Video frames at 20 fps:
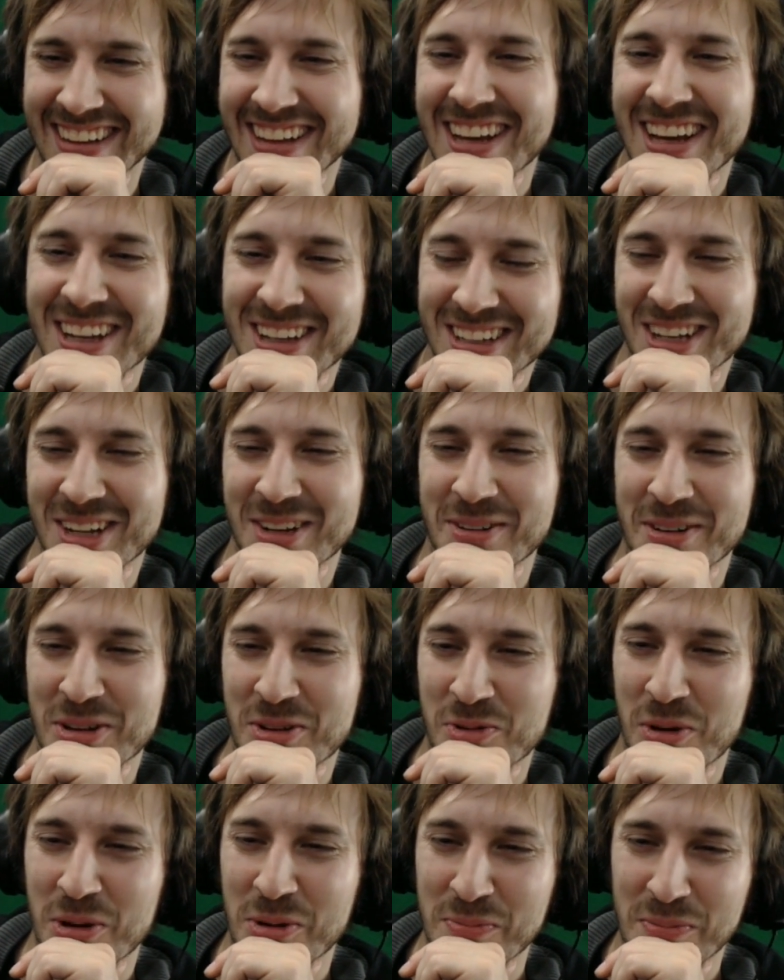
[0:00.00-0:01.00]
you really
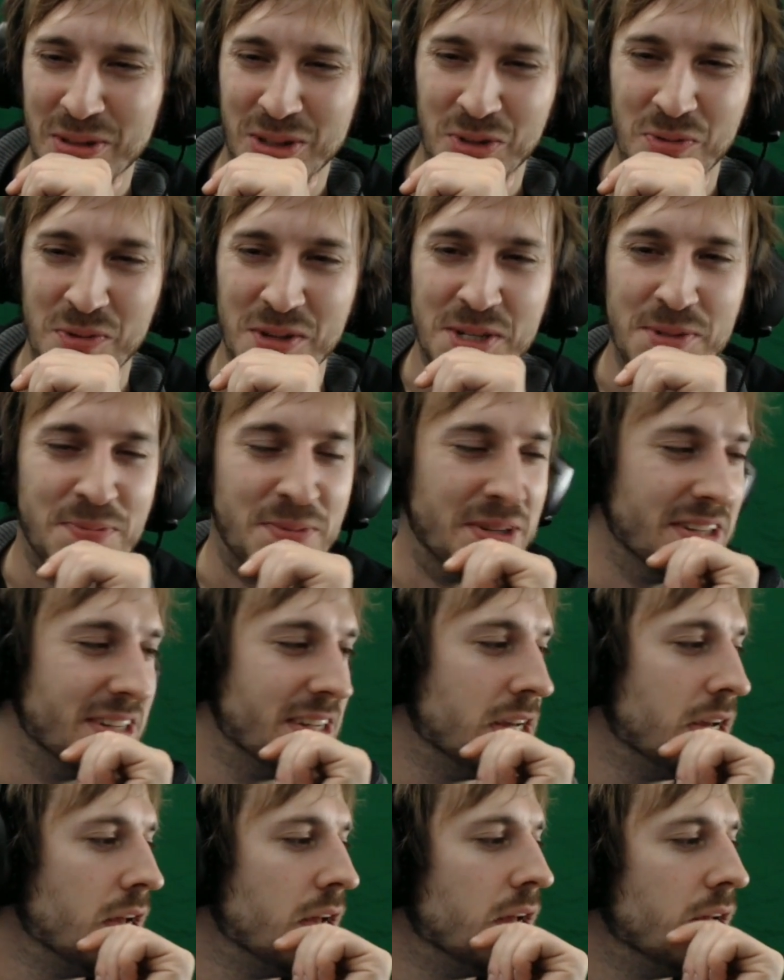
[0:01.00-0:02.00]
want me to respond.
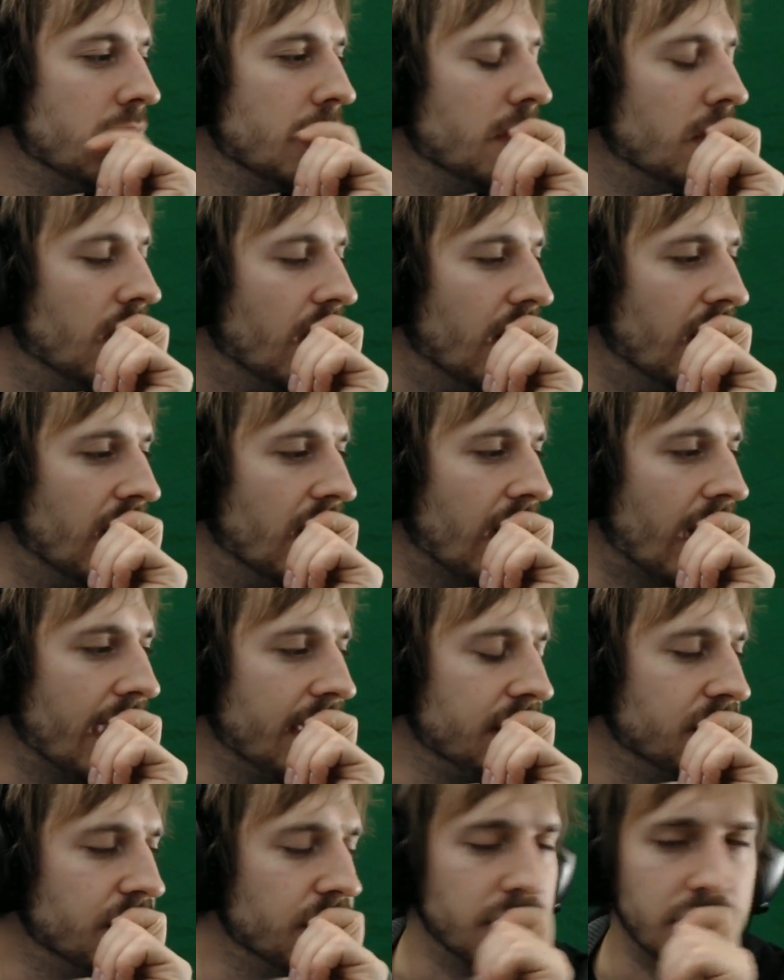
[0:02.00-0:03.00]
Uh, I
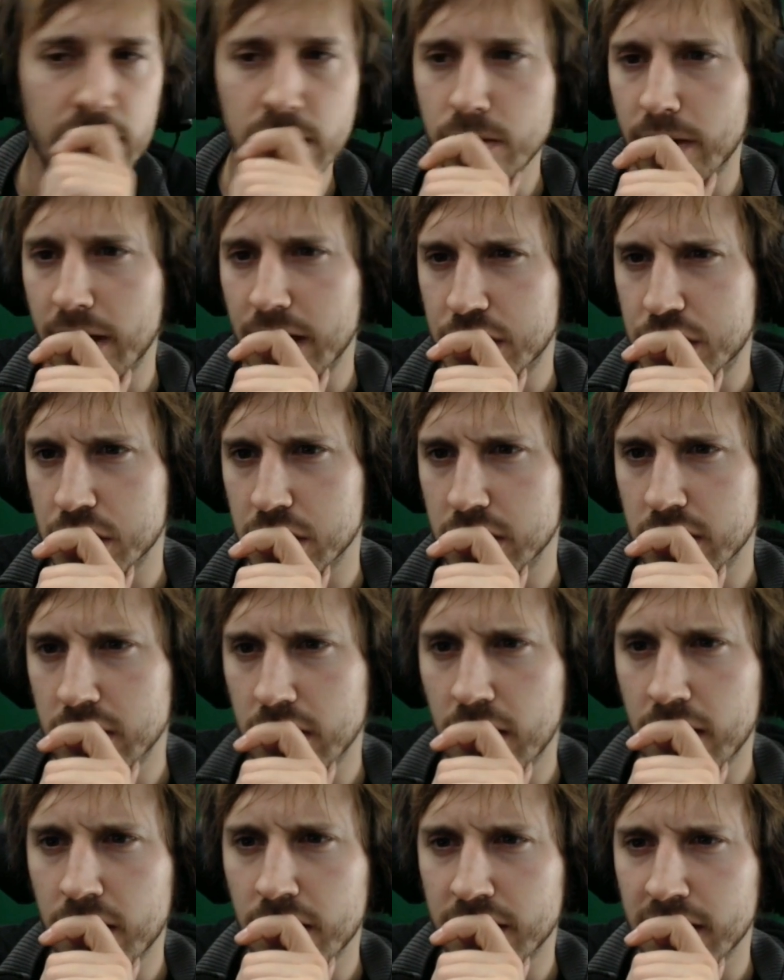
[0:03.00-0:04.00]
don't know actually.
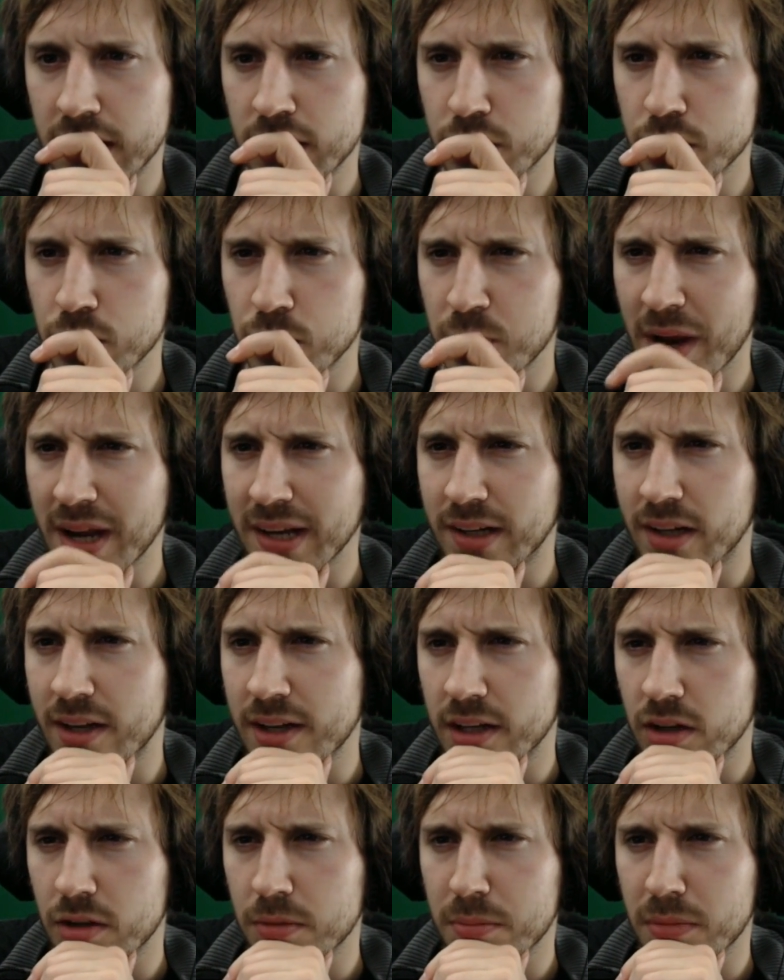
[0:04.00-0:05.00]
Uh, can you right click
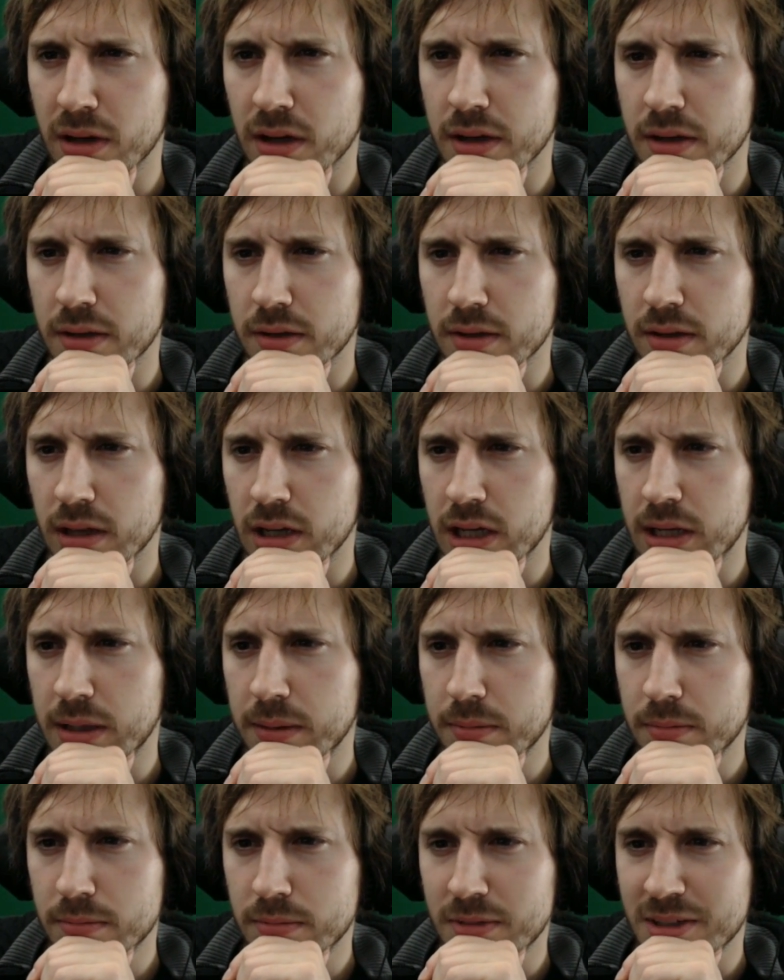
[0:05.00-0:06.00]
on my name?
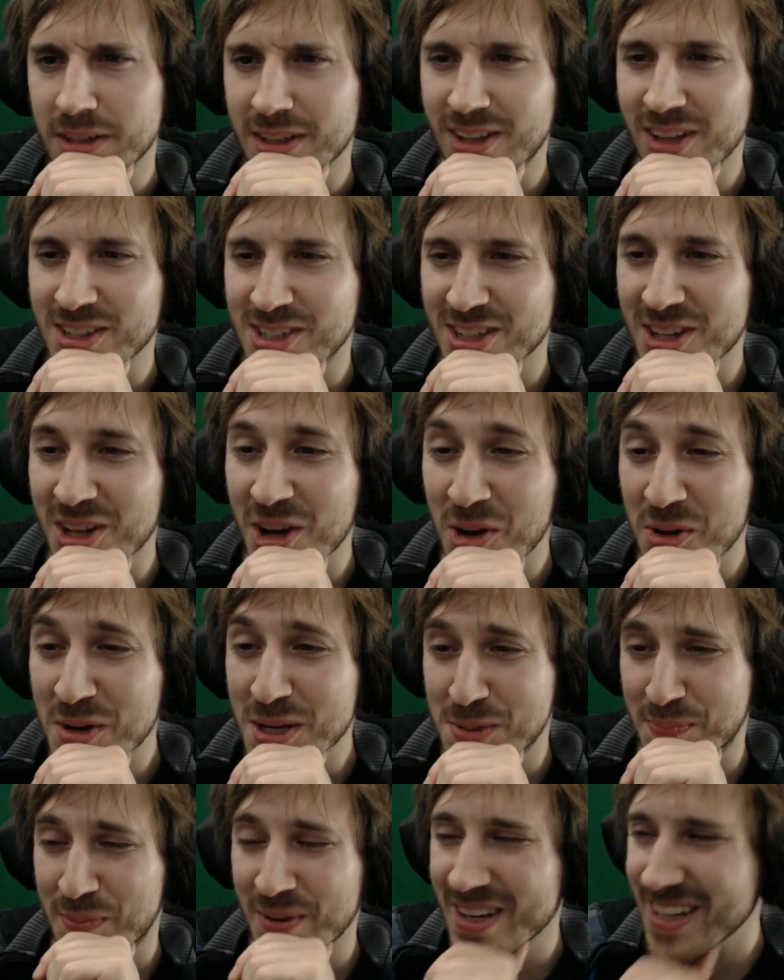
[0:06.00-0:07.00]
He doesn't know
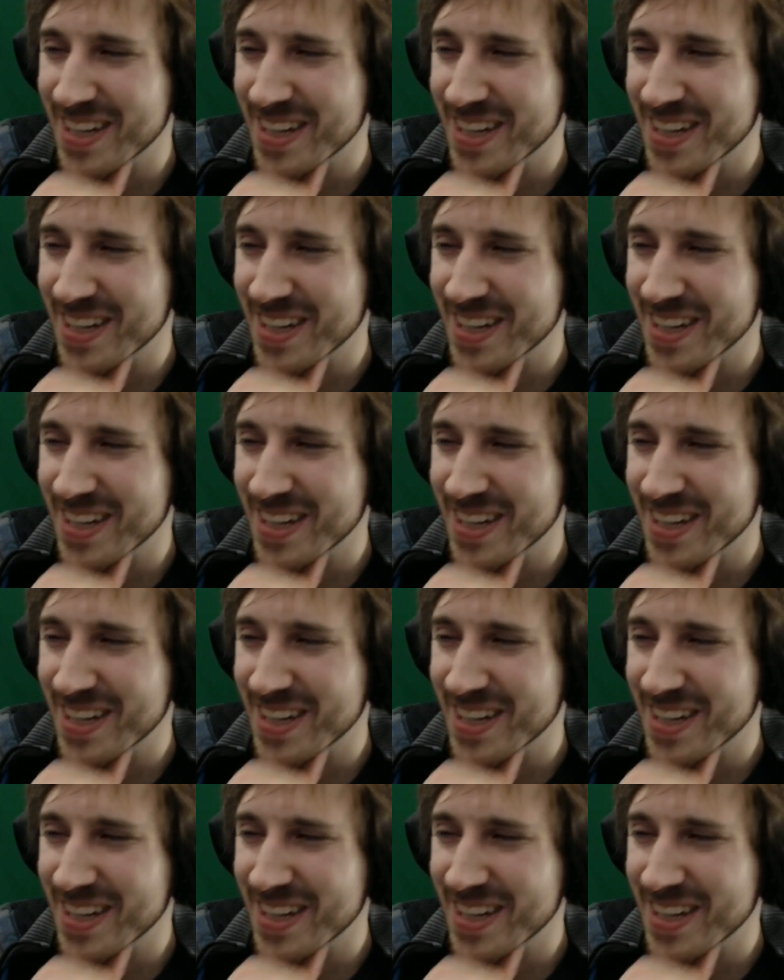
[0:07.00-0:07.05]
respond!